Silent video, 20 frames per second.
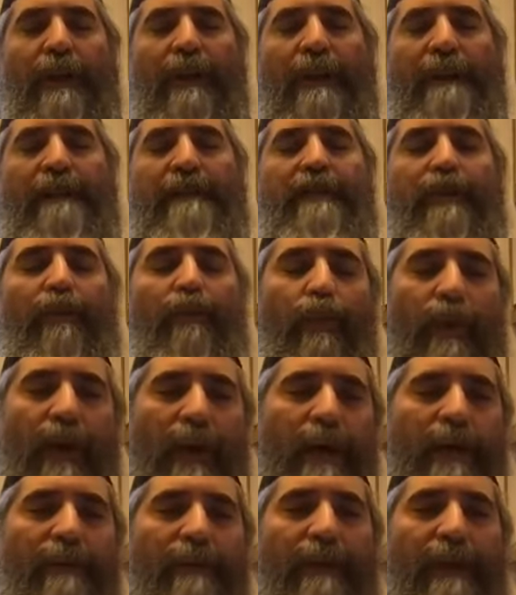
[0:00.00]
it's a way
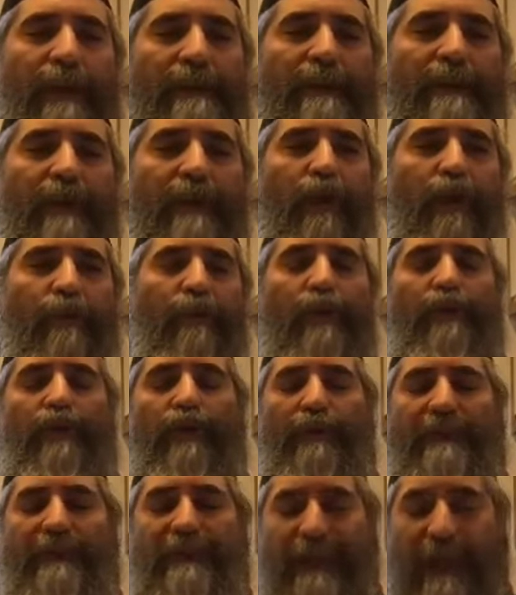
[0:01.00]
of, it's almost
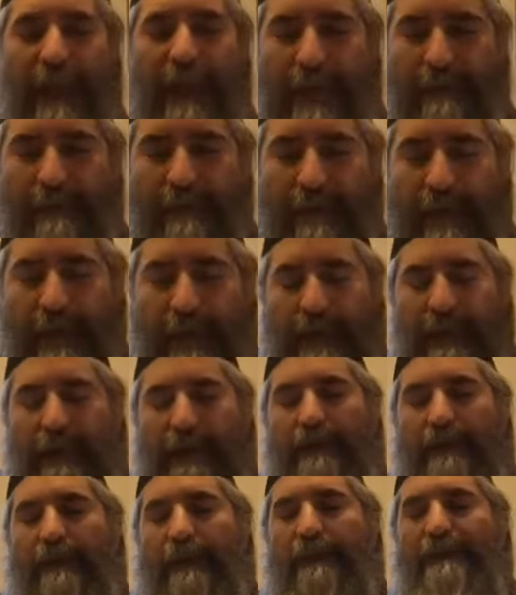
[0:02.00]
the same
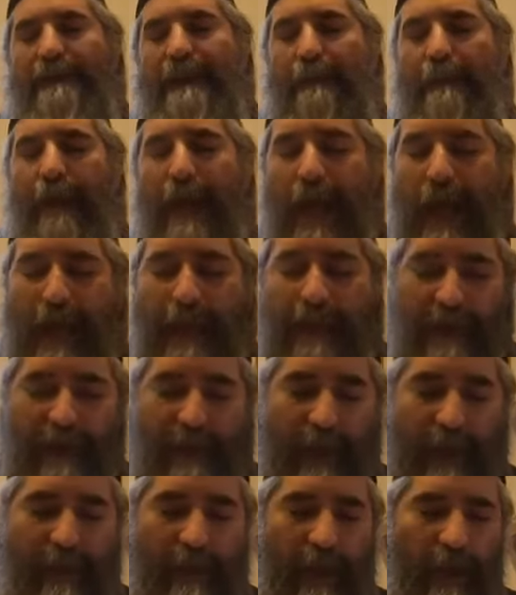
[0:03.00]

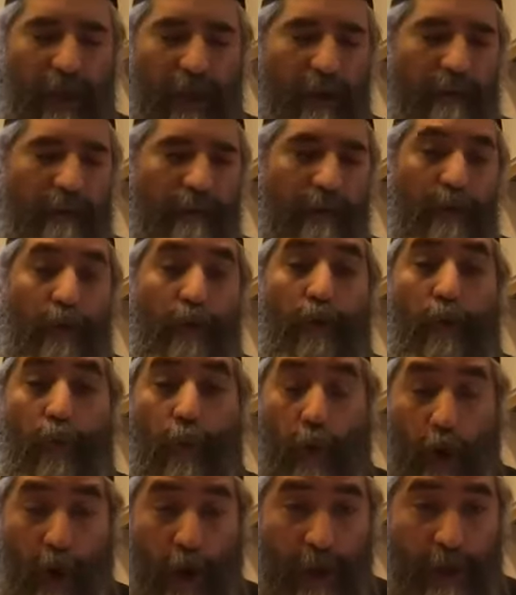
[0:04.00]
action of the
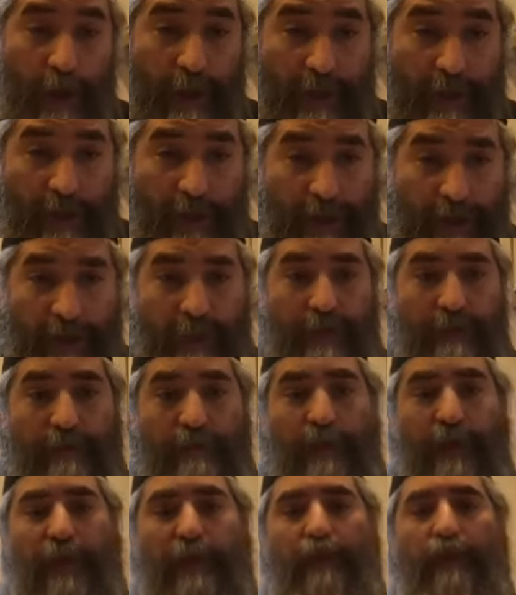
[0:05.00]
walk,
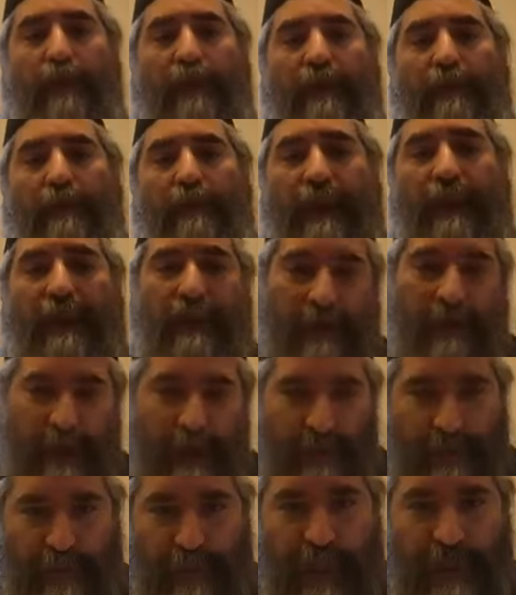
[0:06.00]
but with a bigger
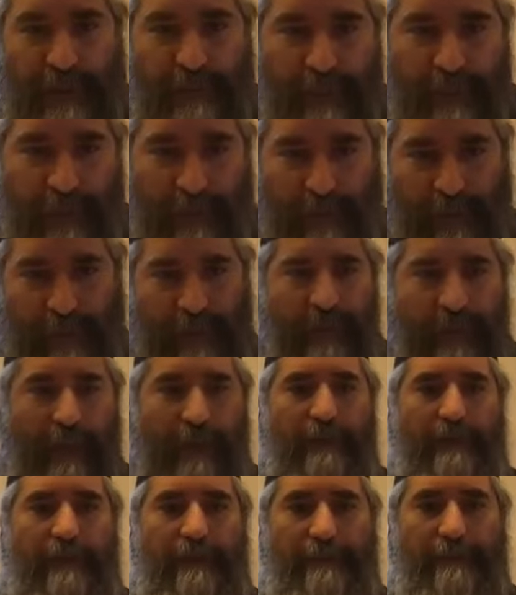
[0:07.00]
spread between the
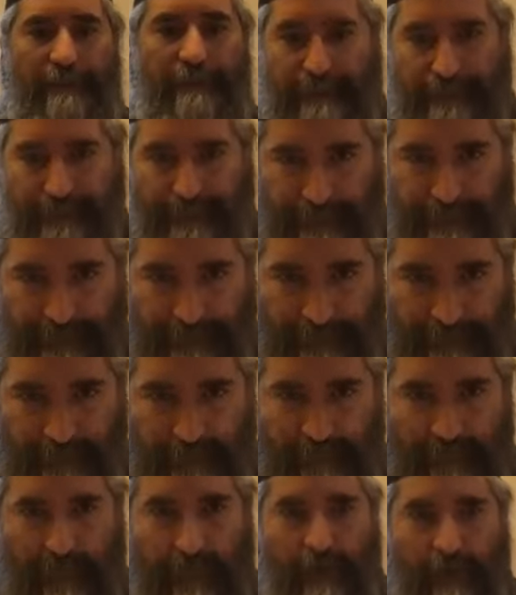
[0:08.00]
legs.
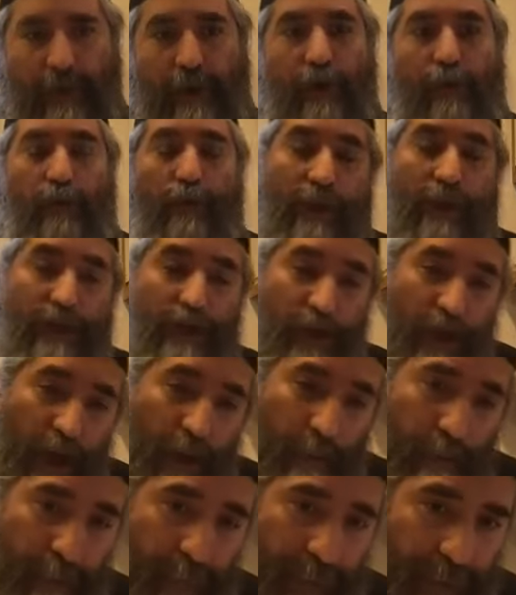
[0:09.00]
We're
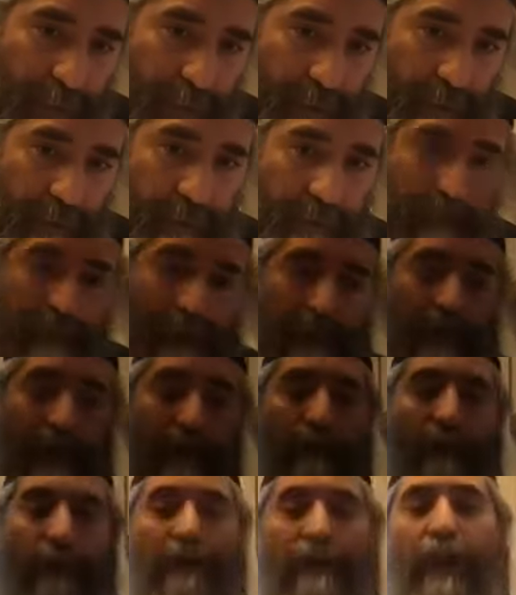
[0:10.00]
jumping,
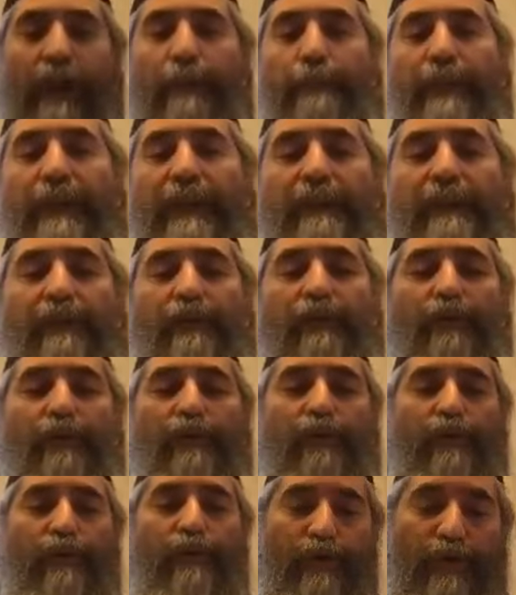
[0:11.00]
when
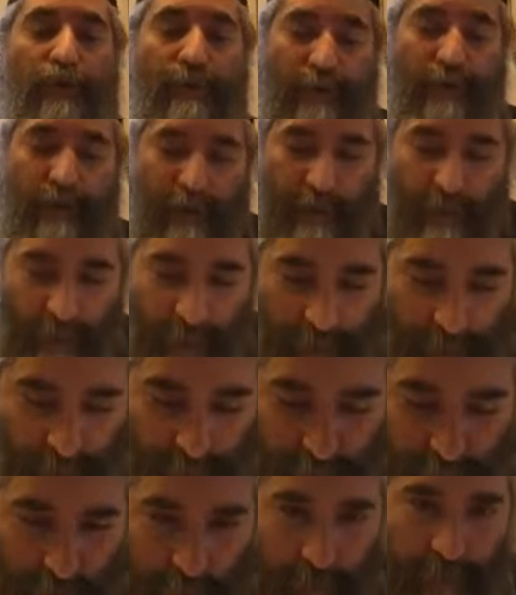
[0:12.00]
you
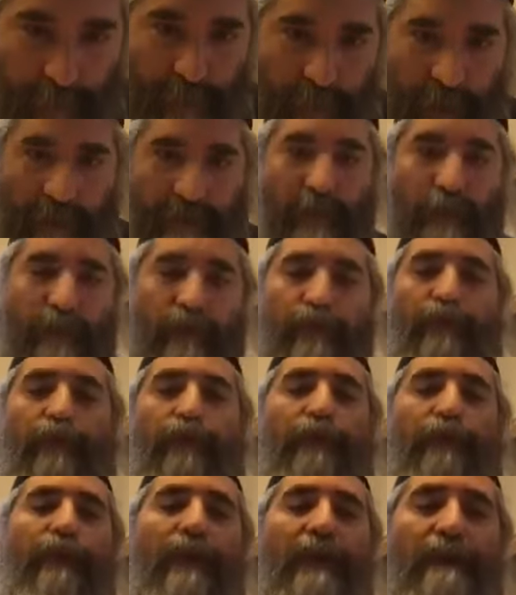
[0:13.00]
jump, you have your 2
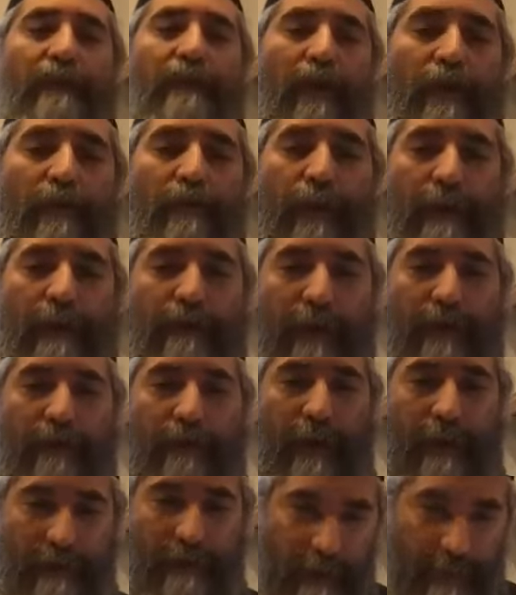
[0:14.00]
feet above the
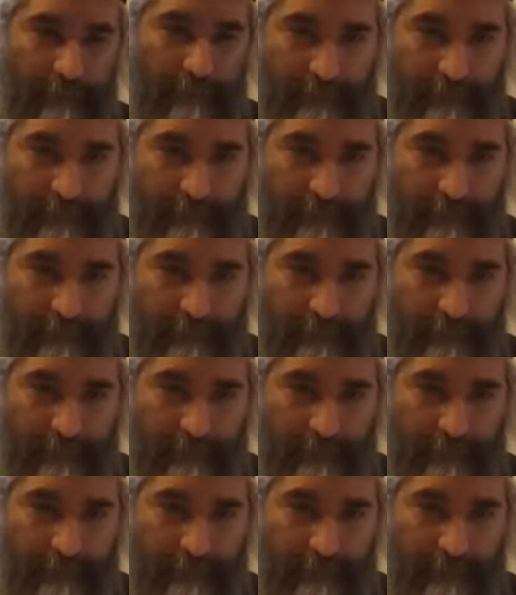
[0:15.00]
ground.